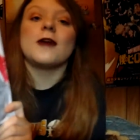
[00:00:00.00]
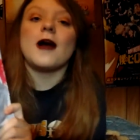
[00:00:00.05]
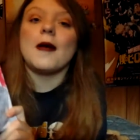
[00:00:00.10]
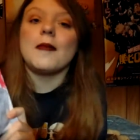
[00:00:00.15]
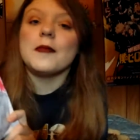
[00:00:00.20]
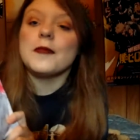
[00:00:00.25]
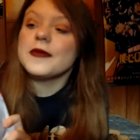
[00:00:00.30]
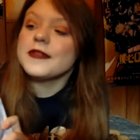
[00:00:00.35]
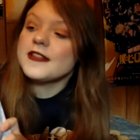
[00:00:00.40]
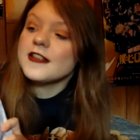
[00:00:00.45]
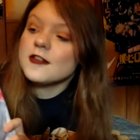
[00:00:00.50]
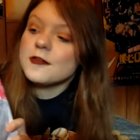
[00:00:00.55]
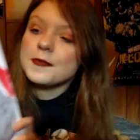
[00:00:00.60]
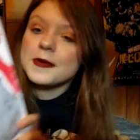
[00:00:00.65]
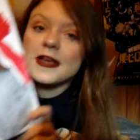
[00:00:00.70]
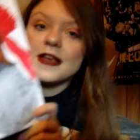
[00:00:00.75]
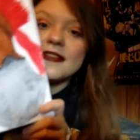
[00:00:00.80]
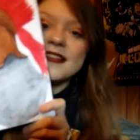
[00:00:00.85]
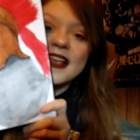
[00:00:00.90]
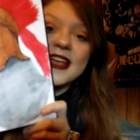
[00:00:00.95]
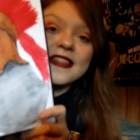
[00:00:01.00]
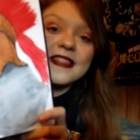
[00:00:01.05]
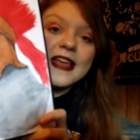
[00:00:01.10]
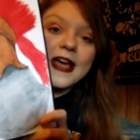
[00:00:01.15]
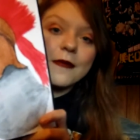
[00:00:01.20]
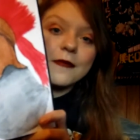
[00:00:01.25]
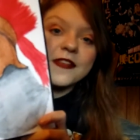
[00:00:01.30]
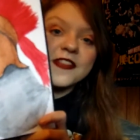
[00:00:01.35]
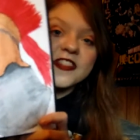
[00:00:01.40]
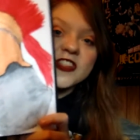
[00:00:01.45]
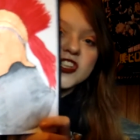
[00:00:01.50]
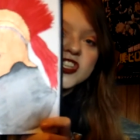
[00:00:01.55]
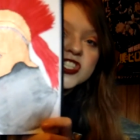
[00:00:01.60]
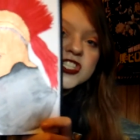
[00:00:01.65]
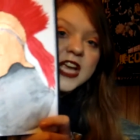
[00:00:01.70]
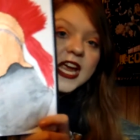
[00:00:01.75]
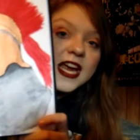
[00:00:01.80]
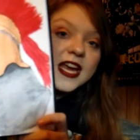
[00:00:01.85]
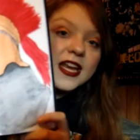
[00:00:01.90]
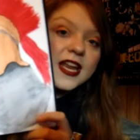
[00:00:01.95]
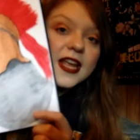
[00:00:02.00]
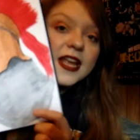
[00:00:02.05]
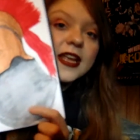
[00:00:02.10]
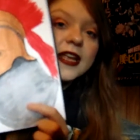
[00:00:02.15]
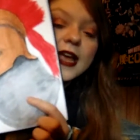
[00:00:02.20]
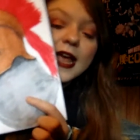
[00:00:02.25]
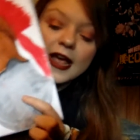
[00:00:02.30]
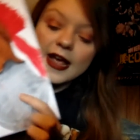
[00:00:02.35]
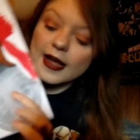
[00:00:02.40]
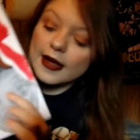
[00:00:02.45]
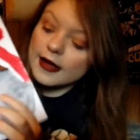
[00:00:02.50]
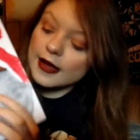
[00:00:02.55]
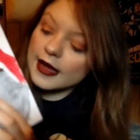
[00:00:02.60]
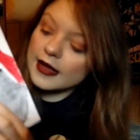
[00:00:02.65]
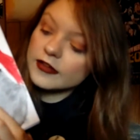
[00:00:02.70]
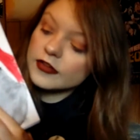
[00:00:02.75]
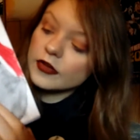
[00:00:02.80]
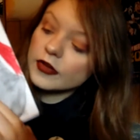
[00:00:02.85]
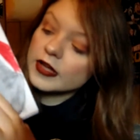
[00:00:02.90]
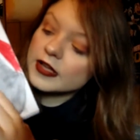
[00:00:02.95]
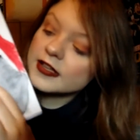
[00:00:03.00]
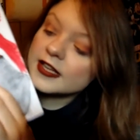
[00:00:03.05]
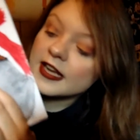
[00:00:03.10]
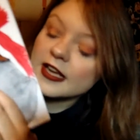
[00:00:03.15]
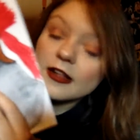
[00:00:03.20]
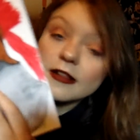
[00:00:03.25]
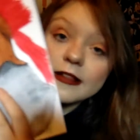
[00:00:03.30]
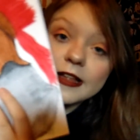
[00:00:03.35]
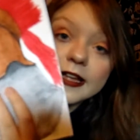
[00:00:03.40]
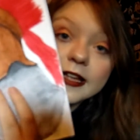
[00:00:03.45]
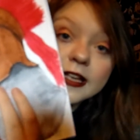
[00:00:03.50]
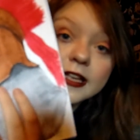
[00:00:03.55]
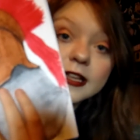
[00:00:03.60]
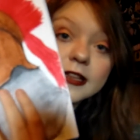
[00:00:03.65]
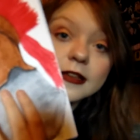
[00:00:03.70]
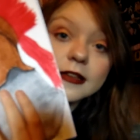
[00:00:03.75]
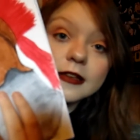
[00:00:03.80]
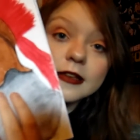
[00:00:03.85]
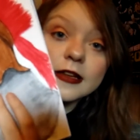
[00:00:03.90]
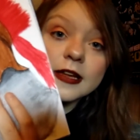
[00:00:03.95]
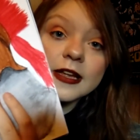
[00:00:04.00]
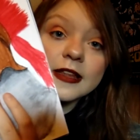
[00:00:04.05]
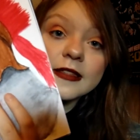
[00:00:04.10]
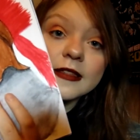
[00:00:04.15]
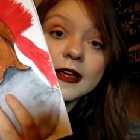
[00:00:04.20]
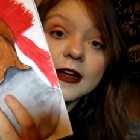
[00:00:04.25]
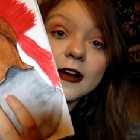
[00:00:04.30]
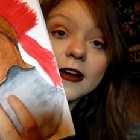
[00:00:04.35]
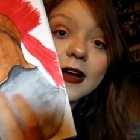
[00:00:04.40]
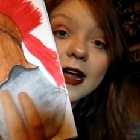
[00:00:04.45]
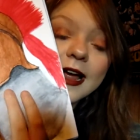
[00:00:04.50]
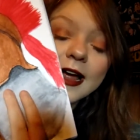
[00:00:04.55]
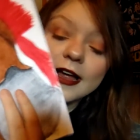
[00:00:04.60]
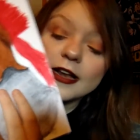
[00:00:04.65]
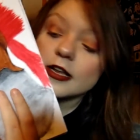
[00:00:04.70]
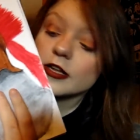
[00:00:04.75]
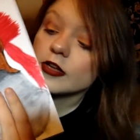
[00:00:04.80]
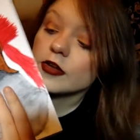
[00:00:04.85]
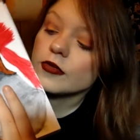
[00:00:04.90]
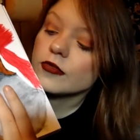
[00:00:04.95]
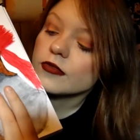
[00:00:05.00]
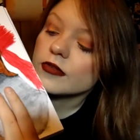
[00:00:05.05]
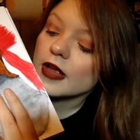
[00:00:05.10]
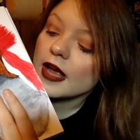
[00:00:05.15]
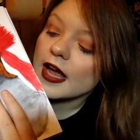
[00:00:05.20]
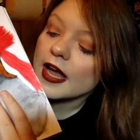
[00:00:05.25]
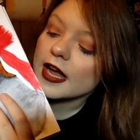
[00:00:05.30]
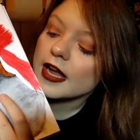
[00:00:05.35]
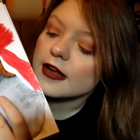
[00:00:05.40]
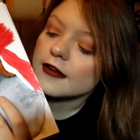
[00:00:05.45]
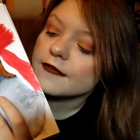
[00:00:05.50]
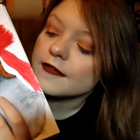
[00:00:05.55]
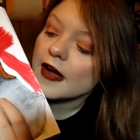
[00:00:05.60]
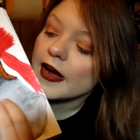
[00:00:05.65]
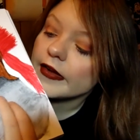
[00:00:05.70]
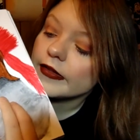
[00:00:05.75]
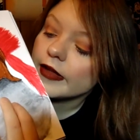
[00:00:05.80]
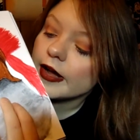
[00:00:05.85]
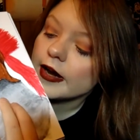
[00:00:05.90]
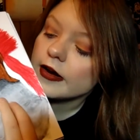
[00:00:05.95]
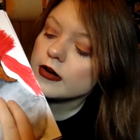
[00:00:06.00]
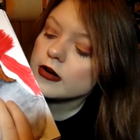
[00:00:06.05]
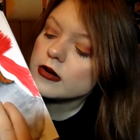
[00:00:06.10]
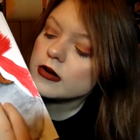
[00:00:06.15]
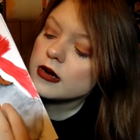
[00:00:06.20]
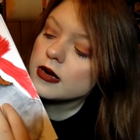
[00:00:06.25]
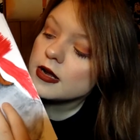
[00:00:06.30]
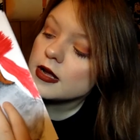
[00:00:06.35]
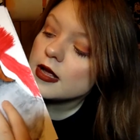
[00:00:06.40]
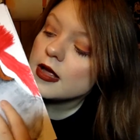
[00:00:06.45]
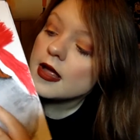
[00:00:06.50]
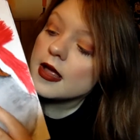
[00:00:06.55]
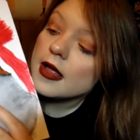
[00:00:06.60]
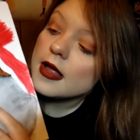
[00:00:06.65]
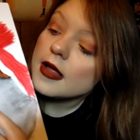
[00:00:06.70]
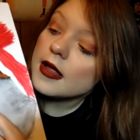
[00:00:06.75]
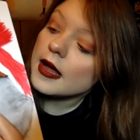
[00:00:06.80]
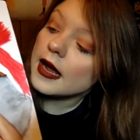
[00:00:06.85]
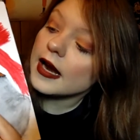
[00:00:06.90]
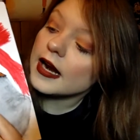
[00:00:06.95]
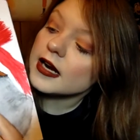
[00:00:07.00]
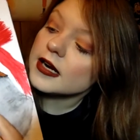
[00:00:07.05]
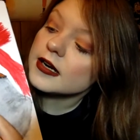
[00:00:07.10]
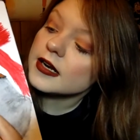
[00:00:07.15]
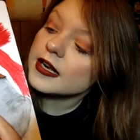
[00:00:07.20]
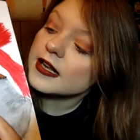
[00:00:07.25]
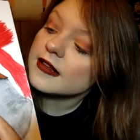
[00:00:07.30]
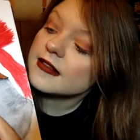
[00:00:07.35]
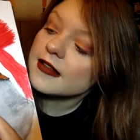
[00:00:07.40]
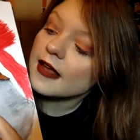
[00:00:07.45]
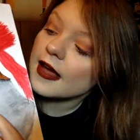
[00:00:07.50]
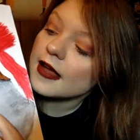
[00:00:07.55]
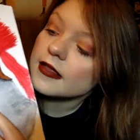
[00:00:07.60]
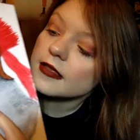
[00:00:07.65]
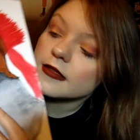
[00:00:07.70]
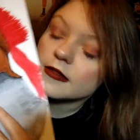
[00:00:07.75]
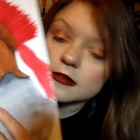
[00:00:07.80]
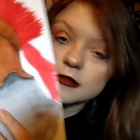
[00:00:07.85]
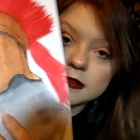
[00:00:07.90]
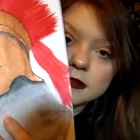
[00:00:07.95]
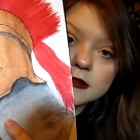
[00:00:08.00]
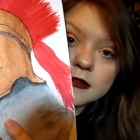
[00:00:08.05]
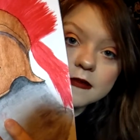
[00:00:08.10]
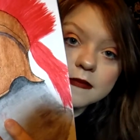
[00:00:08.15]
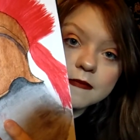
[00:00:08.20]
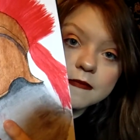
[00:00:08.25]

problem with this piece, and that was the shading. As you can tell, like, in there, I had to use a fine liner. And inside the